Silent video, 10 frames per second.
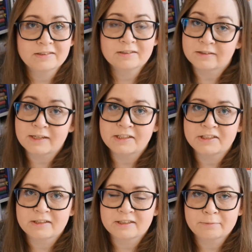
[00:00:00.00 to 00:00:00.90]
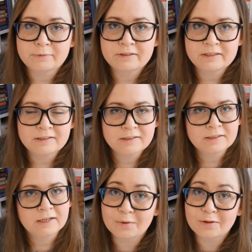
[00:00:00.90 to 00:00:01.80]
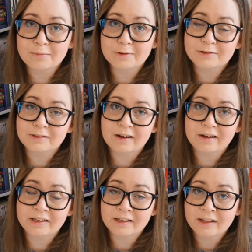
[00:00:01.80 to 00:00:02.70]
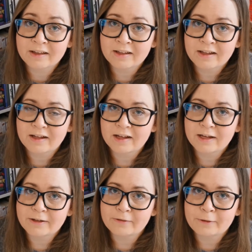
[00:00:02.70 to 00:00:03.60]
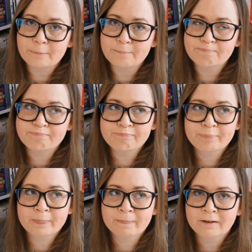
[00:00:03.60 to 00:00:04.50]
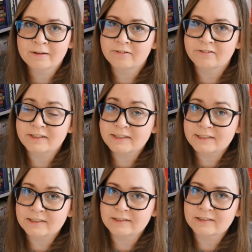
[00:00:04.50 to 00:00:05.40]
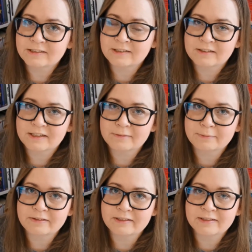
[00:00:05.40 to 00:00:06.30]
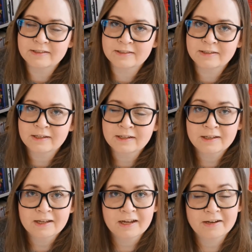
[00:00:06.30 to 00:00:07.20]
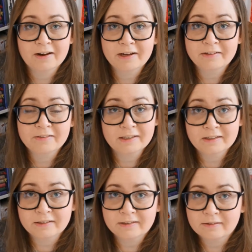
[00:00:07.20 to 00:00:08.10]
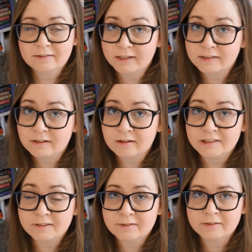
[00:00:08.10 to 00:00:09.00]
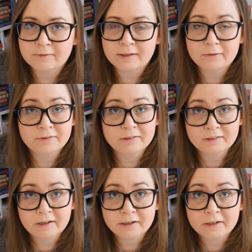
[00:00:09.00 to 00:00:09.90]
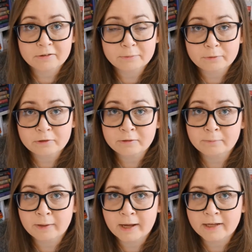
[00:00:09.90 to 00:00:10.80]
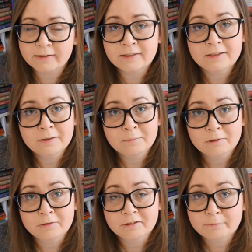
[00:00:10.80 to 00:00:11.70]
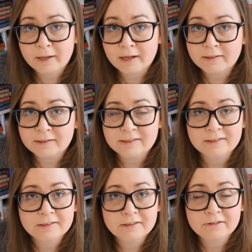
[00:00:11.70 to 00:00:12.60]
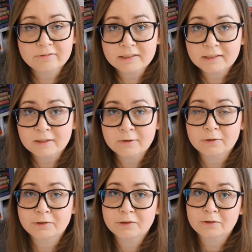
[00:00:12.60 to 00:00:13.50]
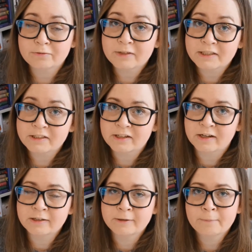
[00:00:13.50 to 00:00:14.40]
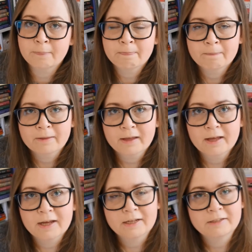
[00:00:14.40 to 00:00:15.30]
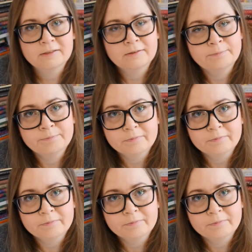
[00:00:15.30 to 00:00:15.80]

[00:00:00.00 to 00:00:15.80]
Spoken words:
nature experience, almost like an religious experience. And I think that ties very well with the title of the book, Pan, because Pan is the Greek god of nature. And